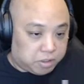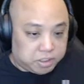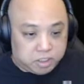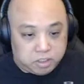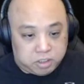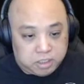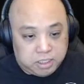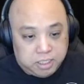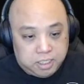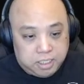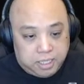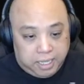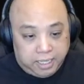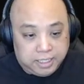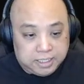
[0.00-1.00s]
there's,
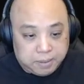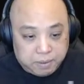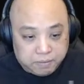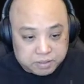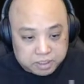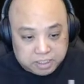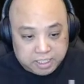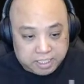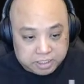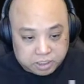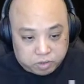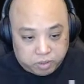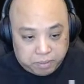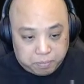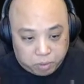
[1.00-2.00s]
anytime you have a
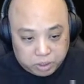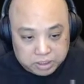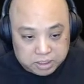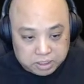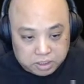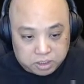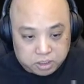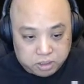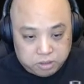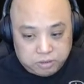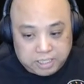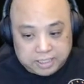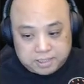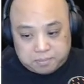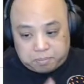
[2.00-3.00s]
CH3 parentheses 2,
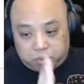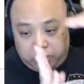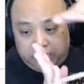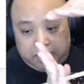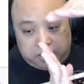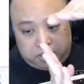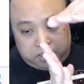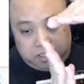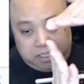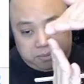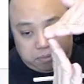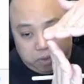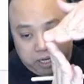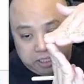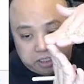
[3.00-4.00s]
that's a branch. It
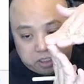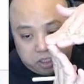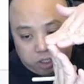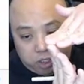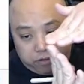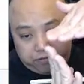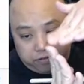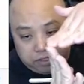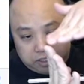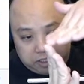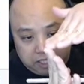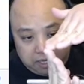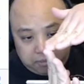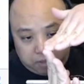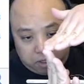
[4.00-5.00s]
branches off from the
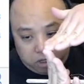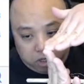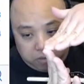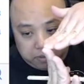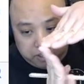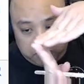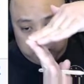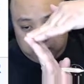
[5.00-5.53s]
same carbon